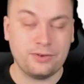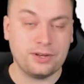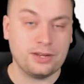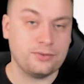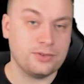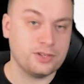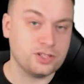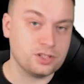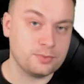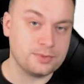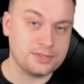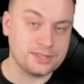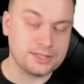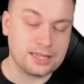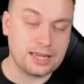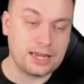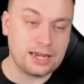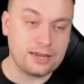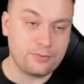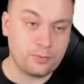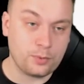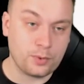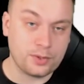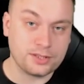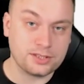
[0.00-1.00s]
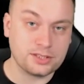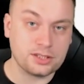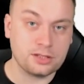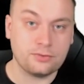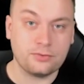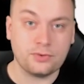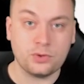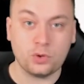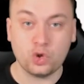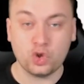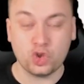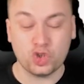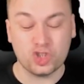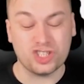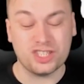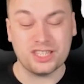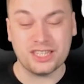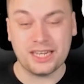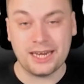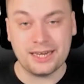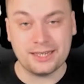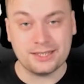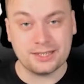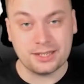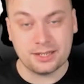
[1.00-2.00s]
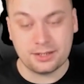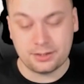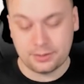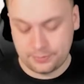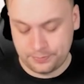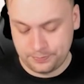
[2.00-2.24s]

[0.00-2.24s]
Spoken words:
If it's on its side, while it's on the field, you can just negate it.